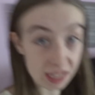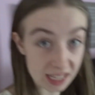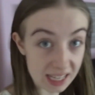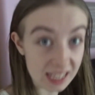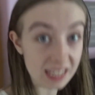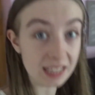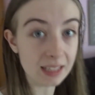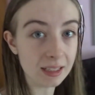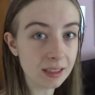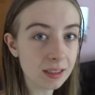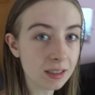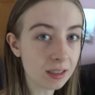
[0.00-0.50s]

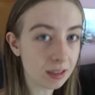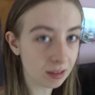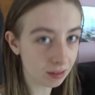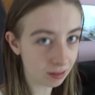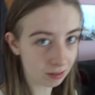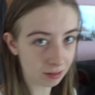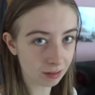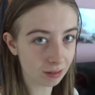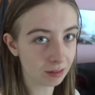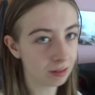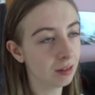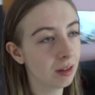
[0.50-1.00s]
heat
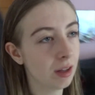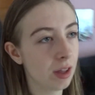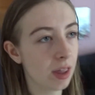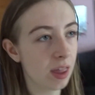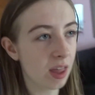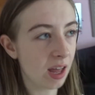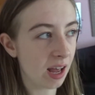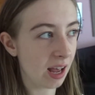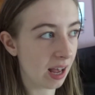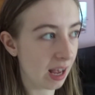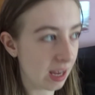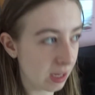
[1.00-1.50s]

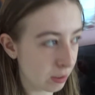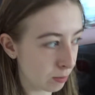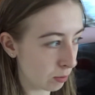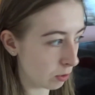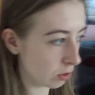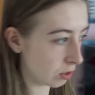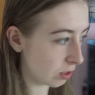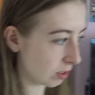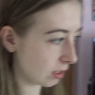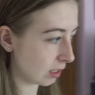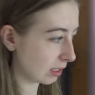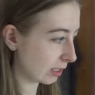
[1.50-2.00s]
as
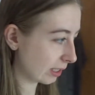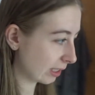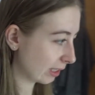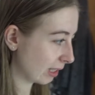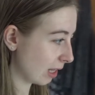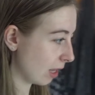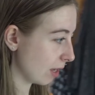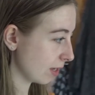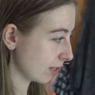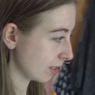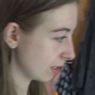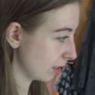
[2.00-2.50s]
much as I did
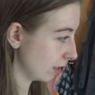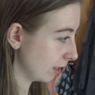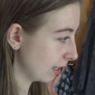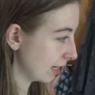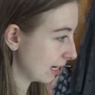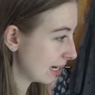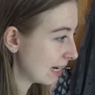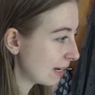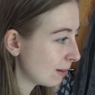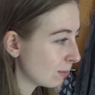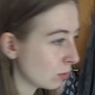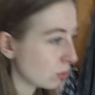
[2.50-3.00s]
last night.
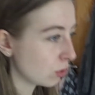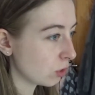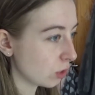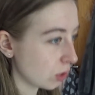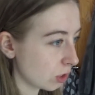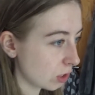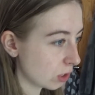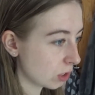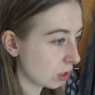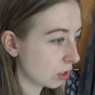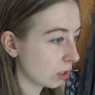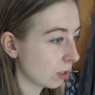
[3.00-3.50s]
It was
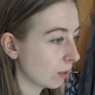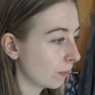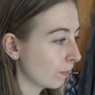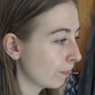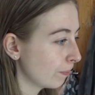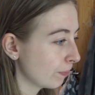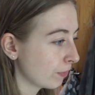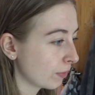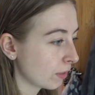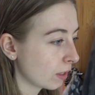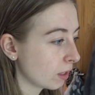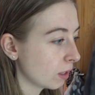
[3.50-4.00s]
just
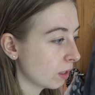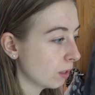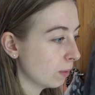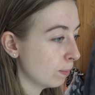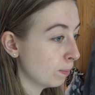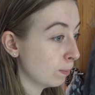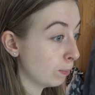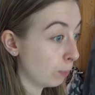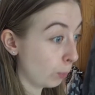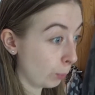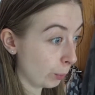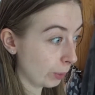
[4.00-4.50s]

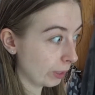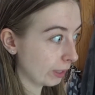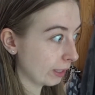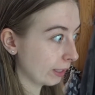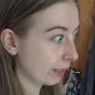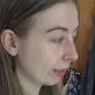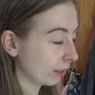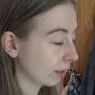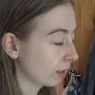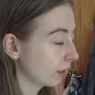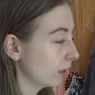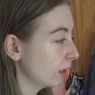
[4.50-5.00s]

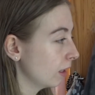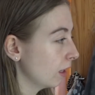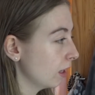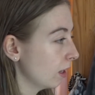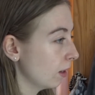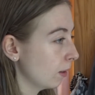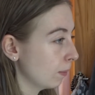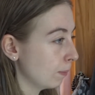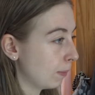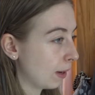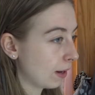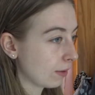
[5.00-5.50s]
boiling.
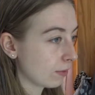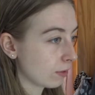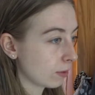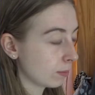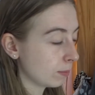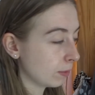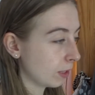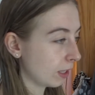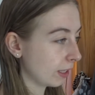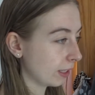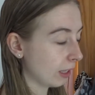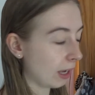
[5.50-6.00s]
My room,
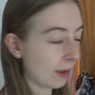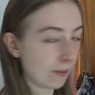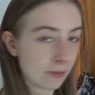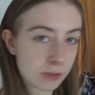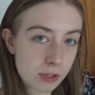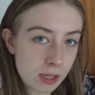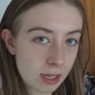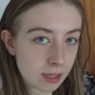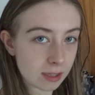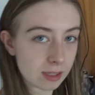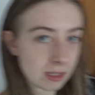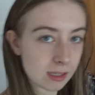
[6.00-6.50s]
like, I've
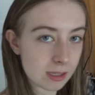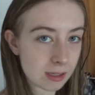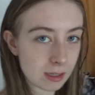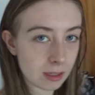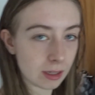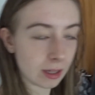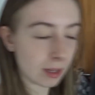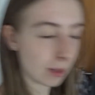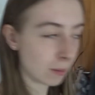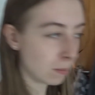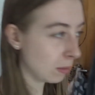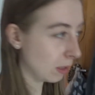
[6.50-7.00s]
said this
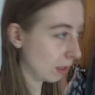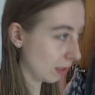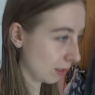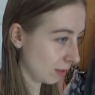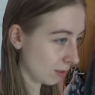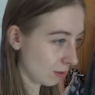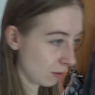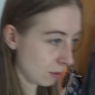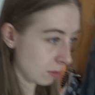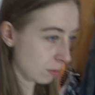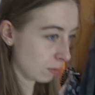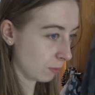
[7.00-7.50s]
like a million
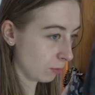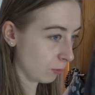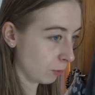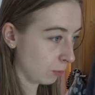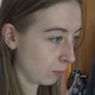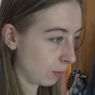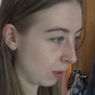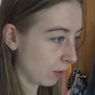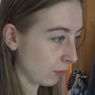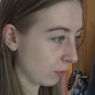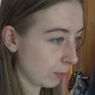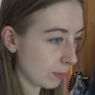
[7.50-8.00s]
times before,
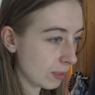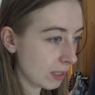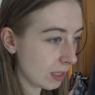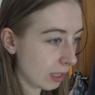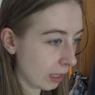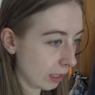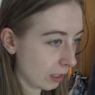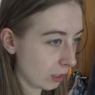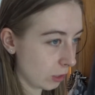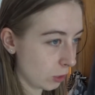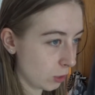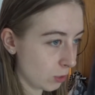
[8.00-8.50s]
my room is
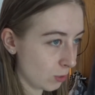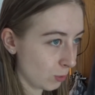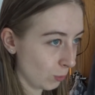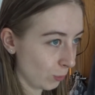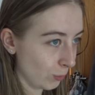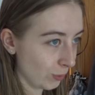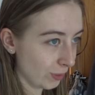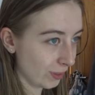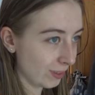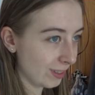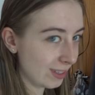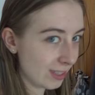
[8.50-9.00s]
like a
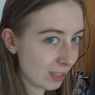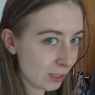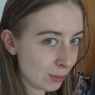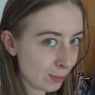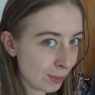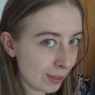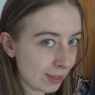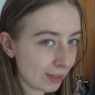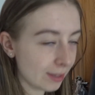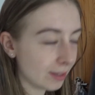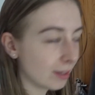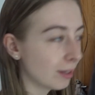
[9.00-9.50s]
sauna in this
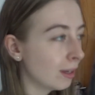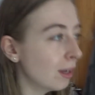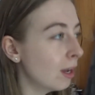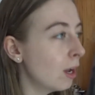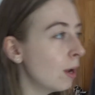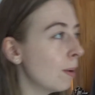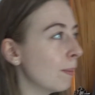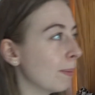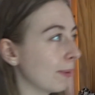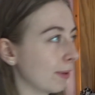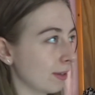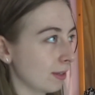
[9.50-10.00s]
weather
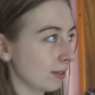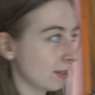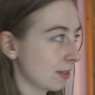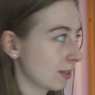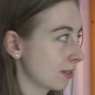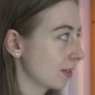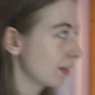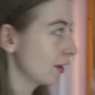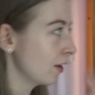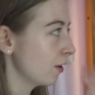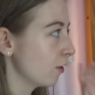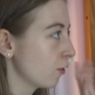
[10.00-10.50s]

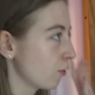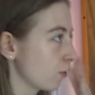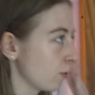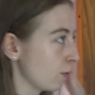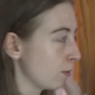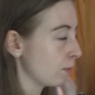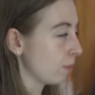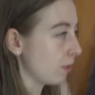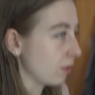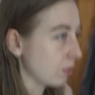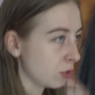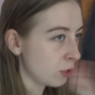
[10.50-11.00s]
because from
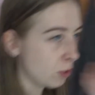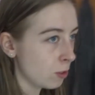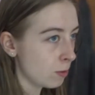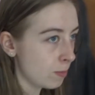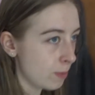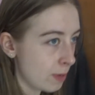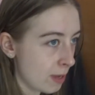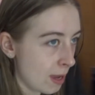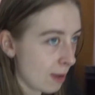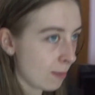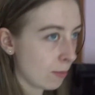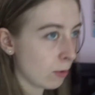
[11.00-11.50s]
about 2
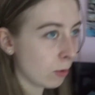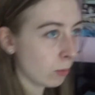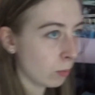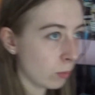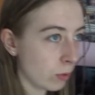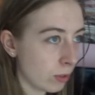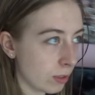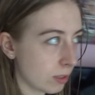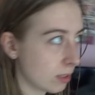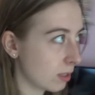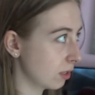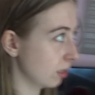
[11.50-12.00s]
p.m.
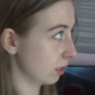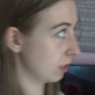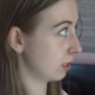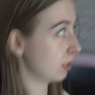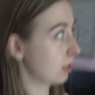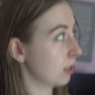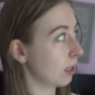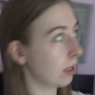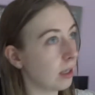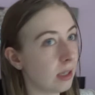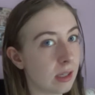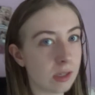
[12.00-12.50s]
onwards, the
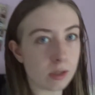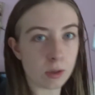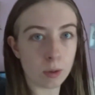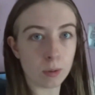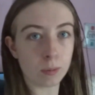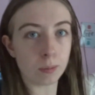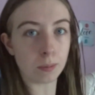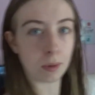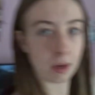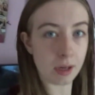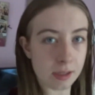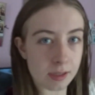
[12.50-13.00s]
sun is
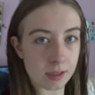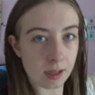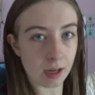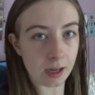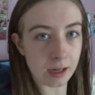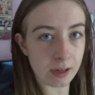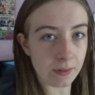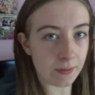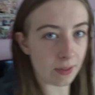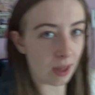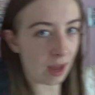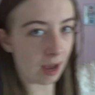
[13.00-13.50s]
on my
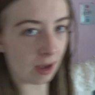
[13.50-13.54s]
side of the